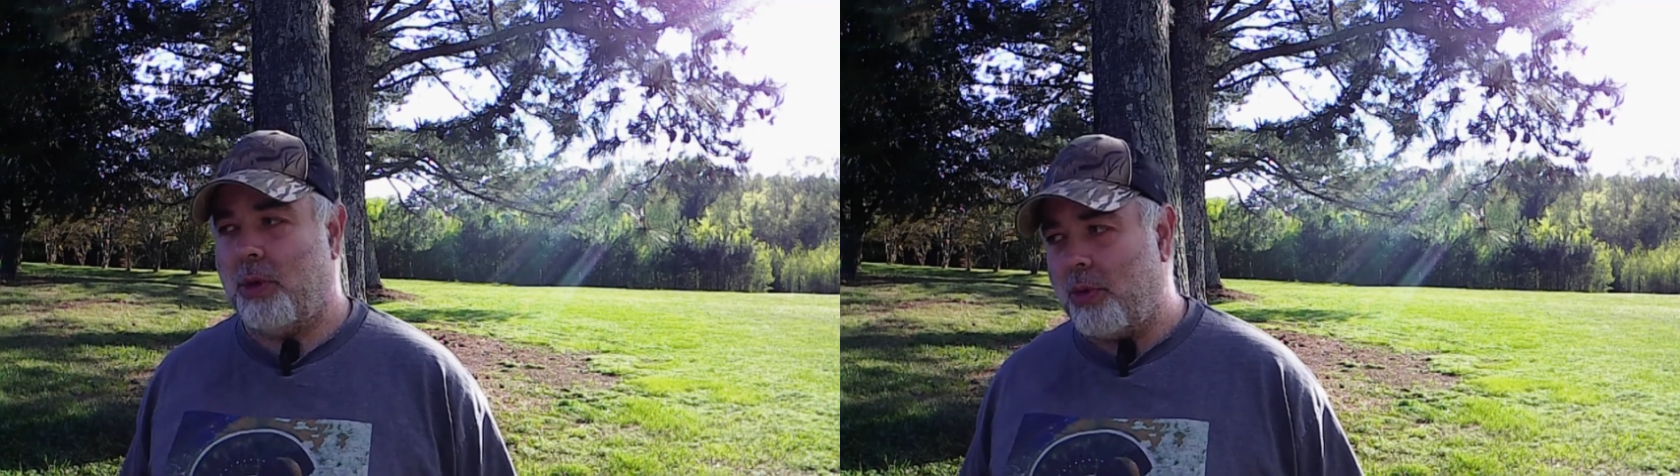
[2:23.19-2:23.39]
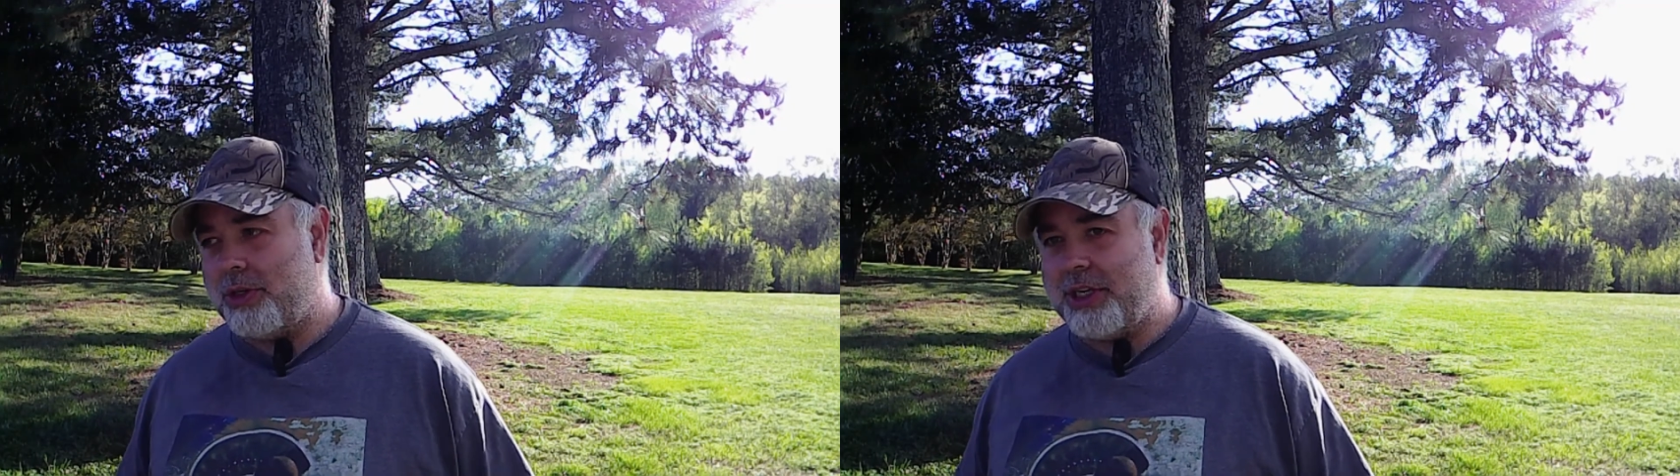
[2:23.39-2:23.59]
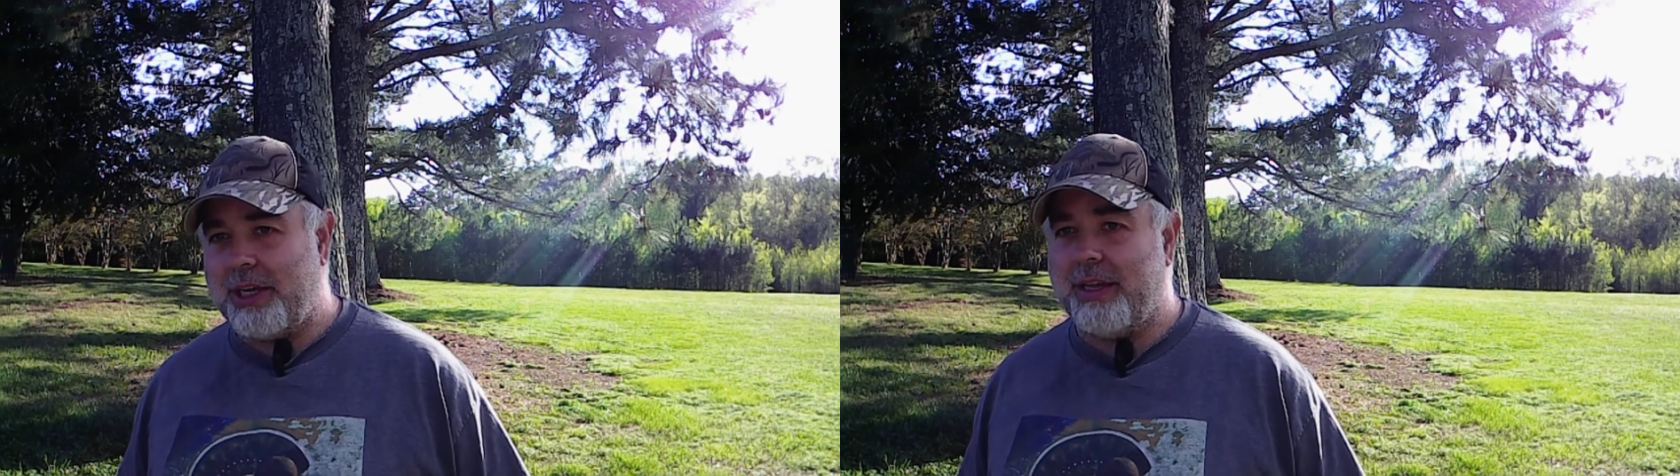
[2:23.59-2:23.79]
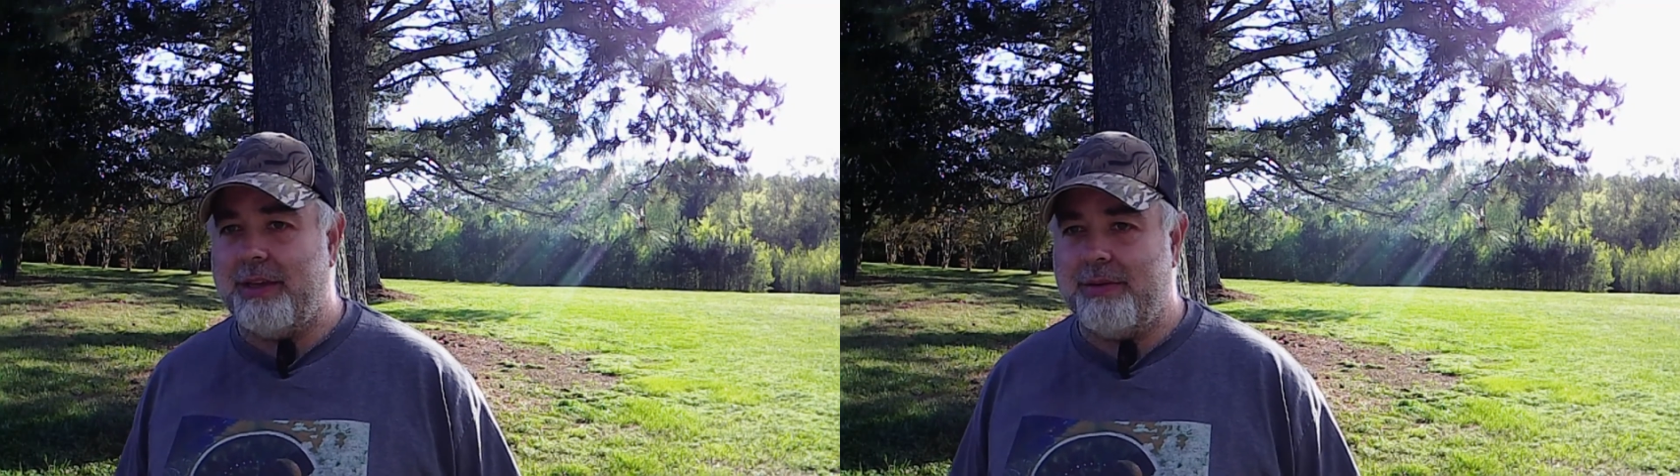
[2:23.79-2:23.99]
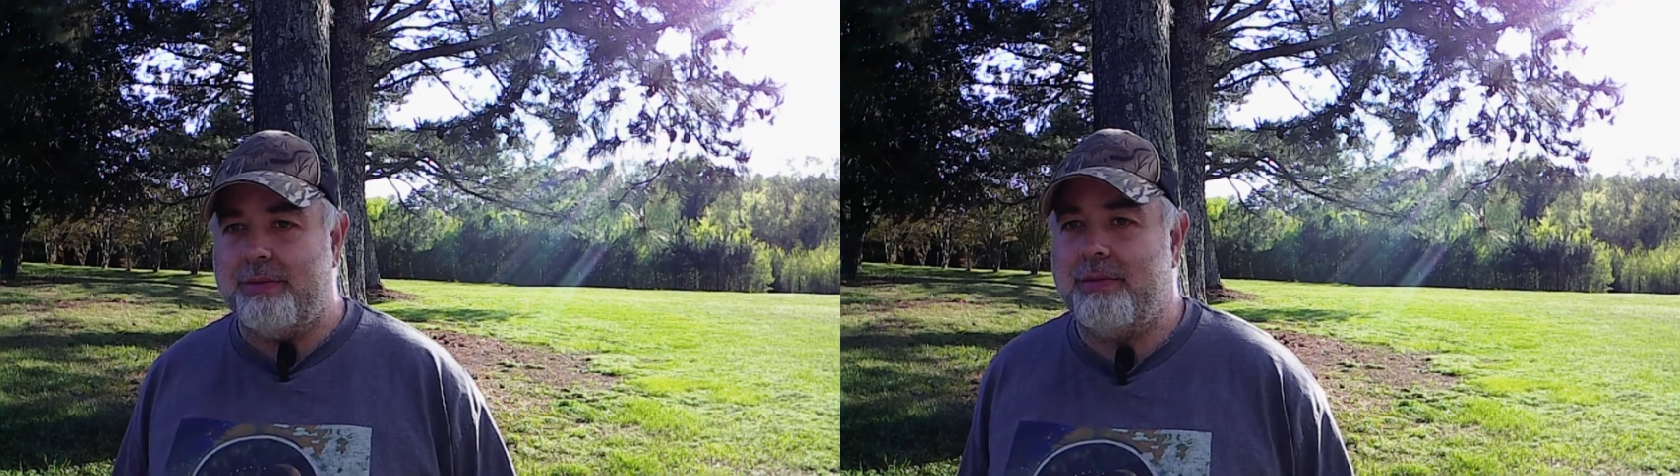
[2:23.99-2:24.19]
or
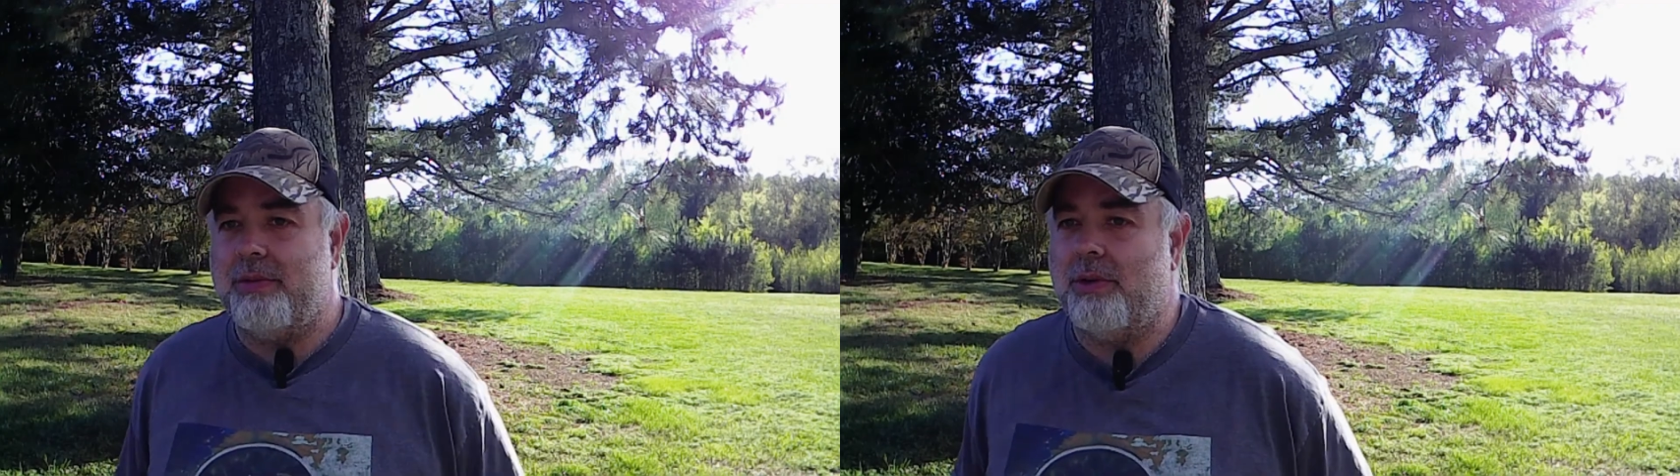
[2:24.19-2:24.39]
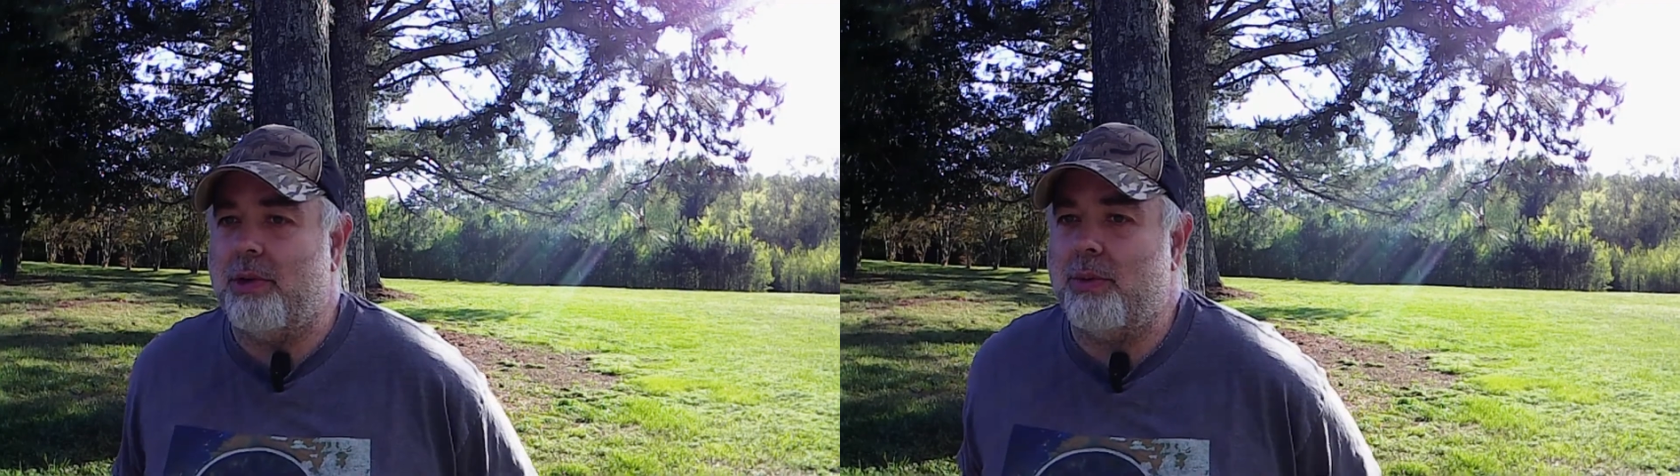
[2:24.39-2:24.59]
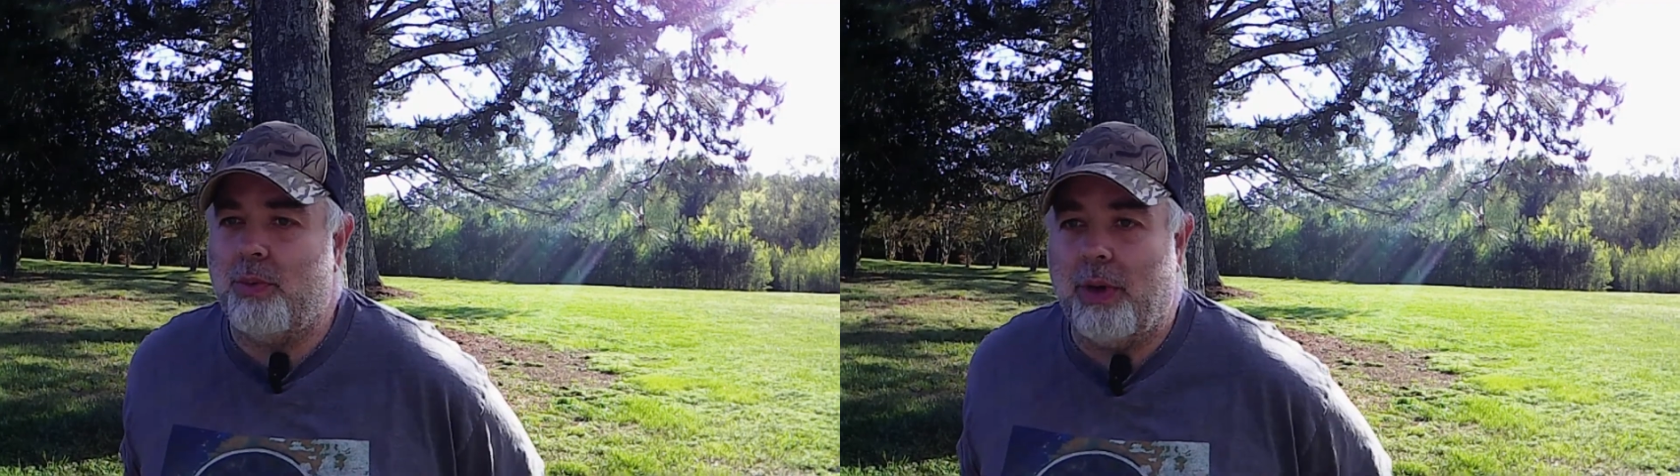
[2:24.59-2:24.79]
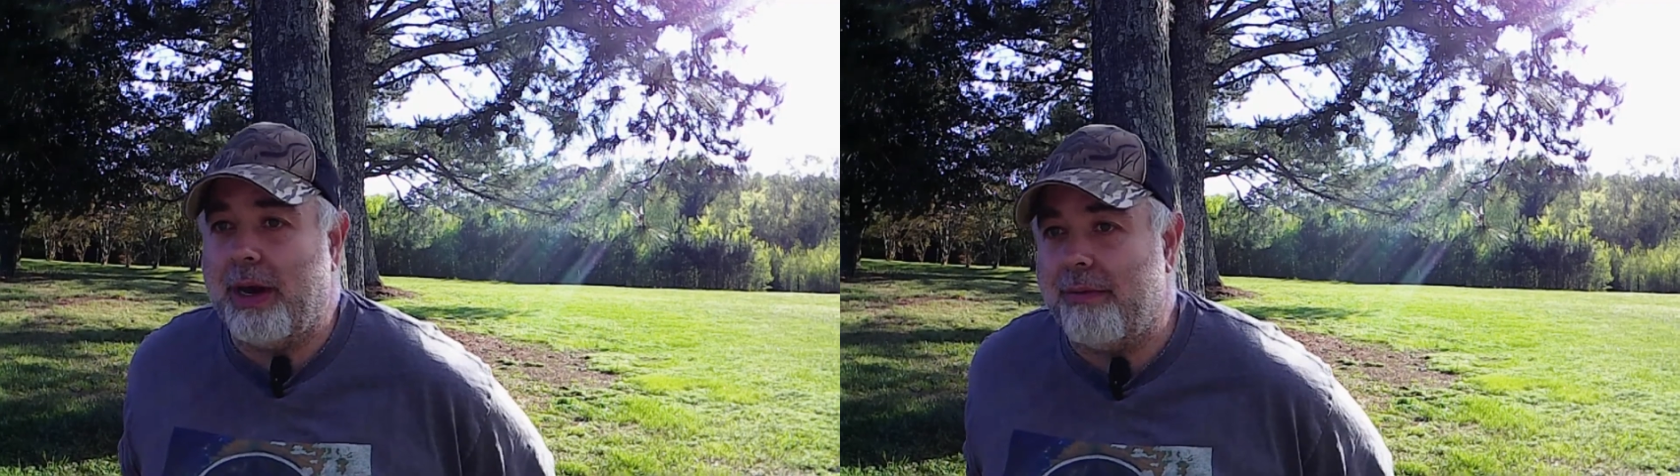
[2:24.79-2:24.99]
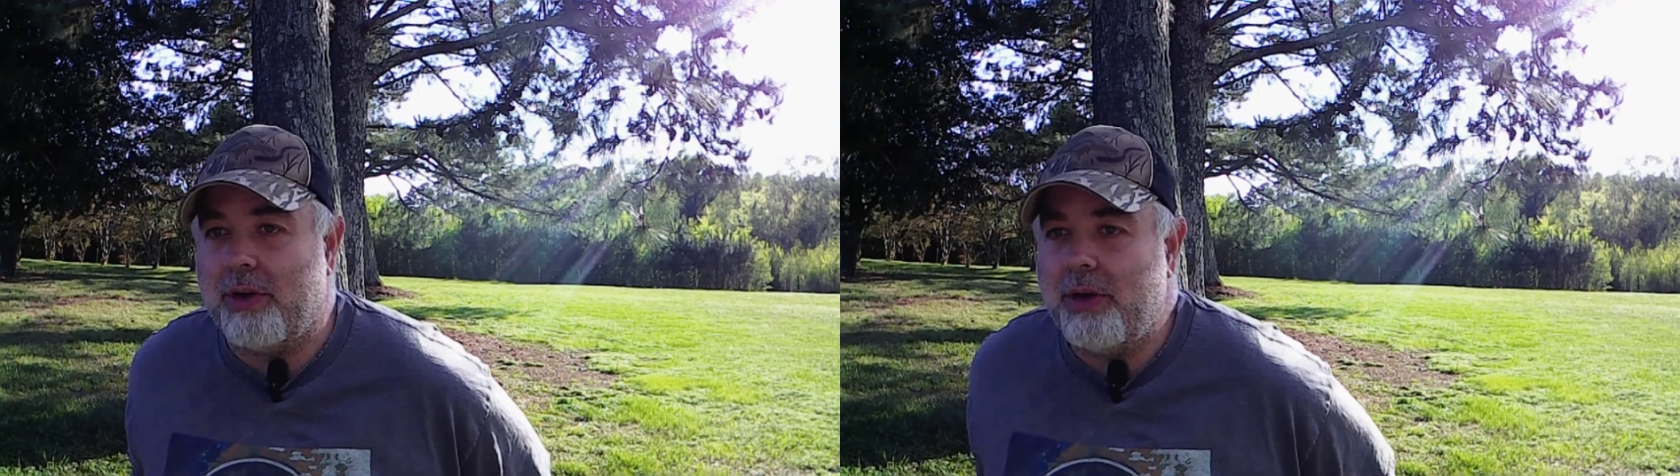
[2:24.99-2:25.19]
chicken, or
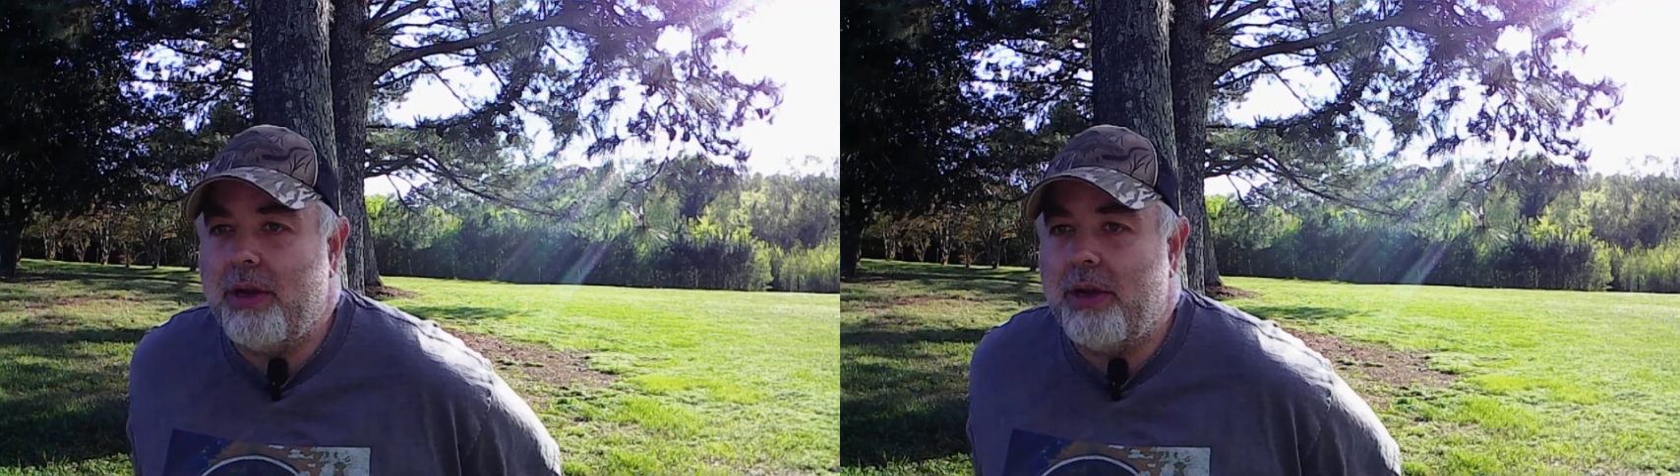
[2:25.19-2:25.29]
whatever.